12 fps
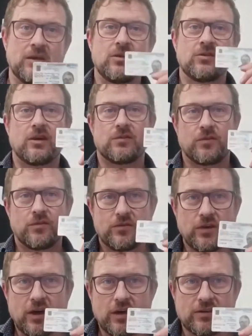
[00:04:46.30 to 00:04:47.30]
So for
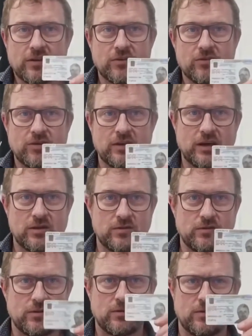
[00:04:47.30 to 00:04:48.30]
third country
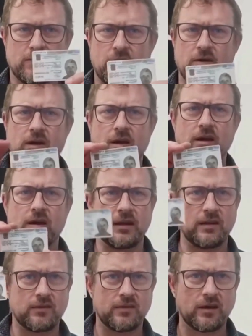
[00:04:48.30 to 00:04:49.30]
nationals, this is a very
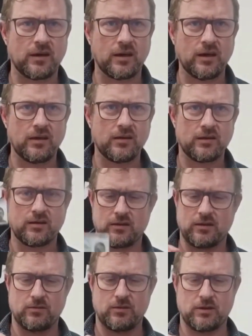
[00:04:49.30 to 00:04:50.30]
ugly TIE.
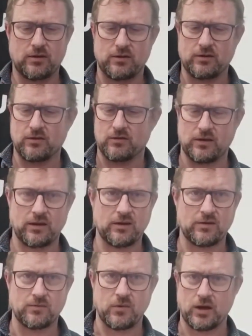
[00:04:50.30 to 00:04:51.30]
There we go, you can see
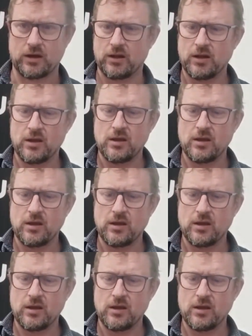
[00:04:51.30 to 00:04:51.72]
it's mine.